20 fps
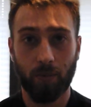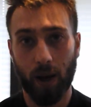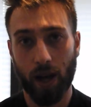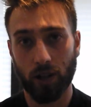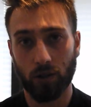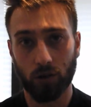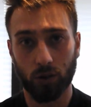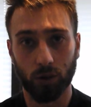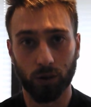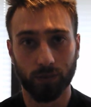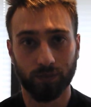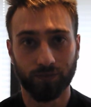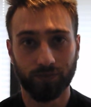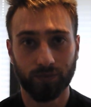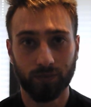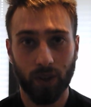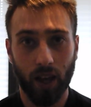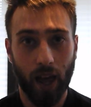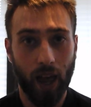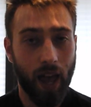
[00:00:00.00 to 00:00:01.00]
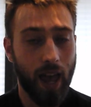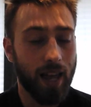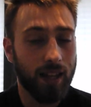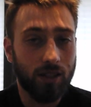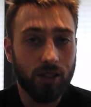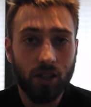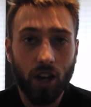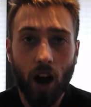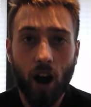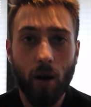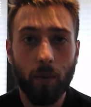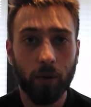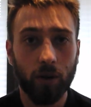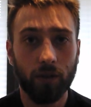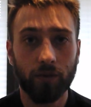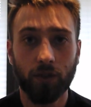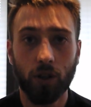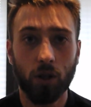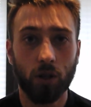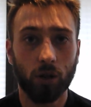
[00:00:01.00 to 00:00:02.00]
for petrol. It's terrible
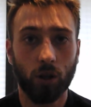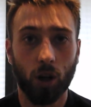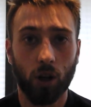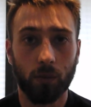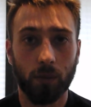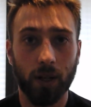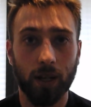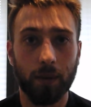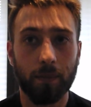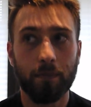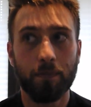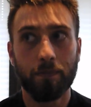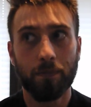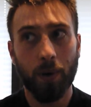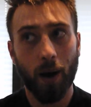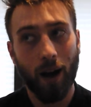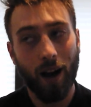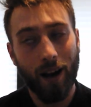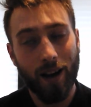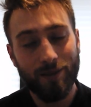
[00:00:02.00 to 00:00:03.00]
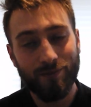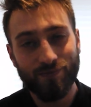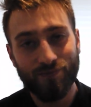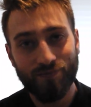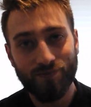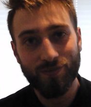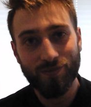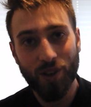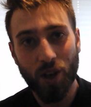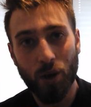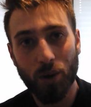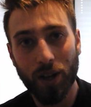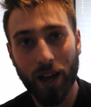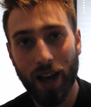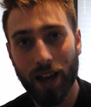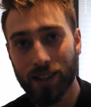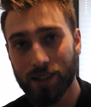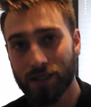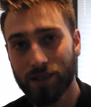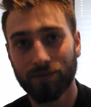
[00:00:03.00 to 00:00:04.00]
on fuel economy, but who
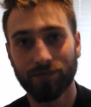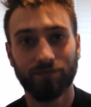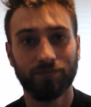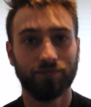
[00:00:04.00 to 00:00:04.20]
cares?